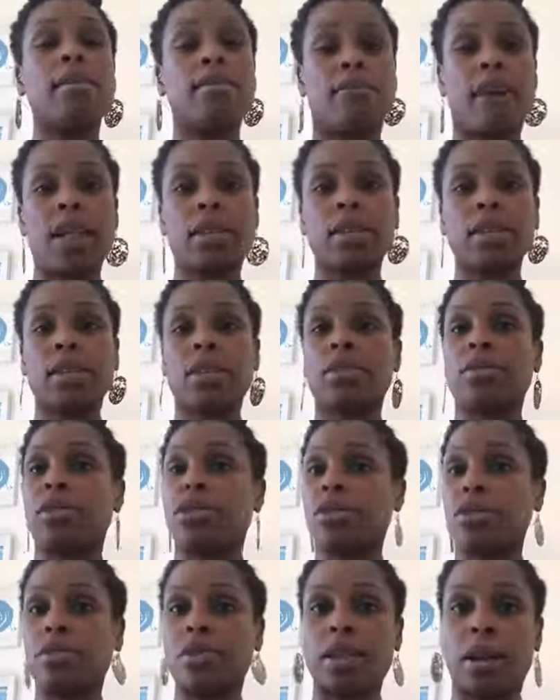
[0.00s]
Volunteer to
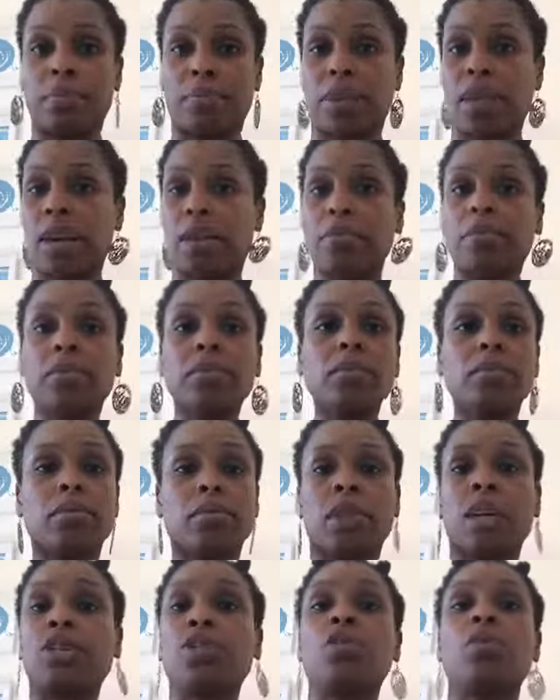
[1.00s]
do something
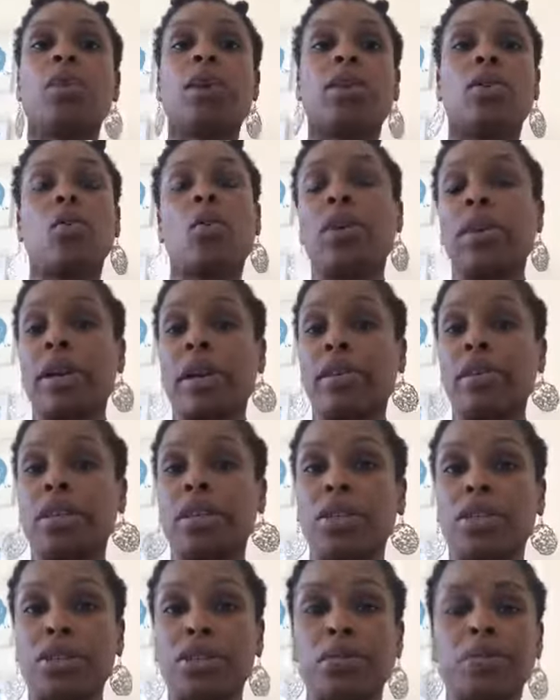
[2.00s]
that you wouldn't
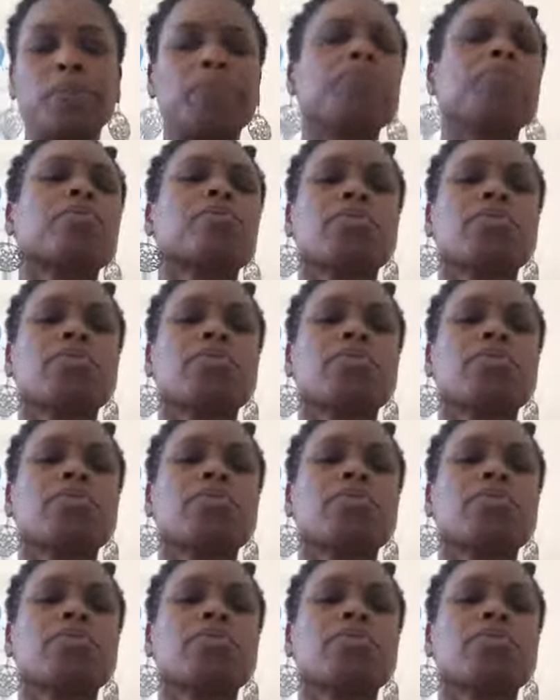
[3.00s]
ordinarily do.